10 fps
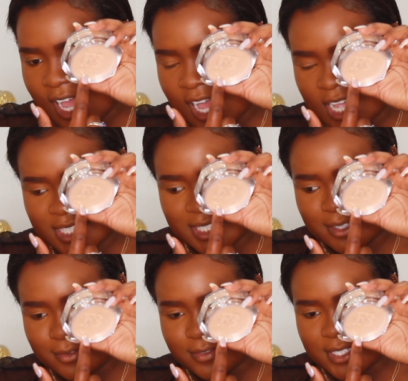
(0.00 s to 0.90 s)
a
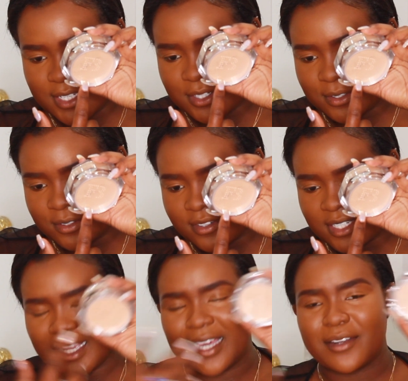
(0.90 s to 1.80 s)
sift in here
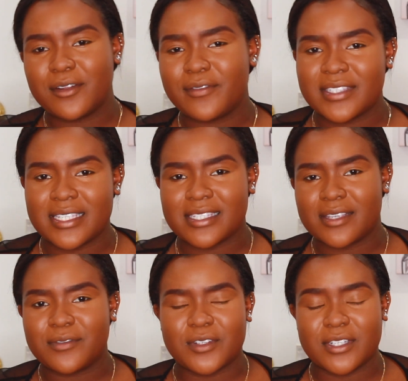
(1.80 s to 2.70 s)
already. I don't know if it's a
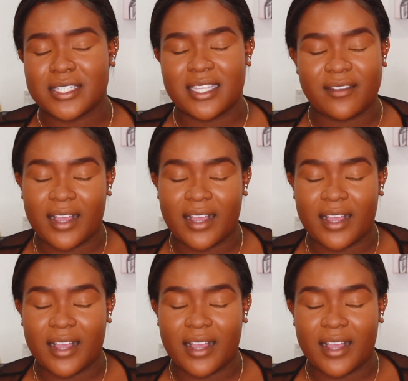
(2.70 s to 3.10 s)
sift or a sieve.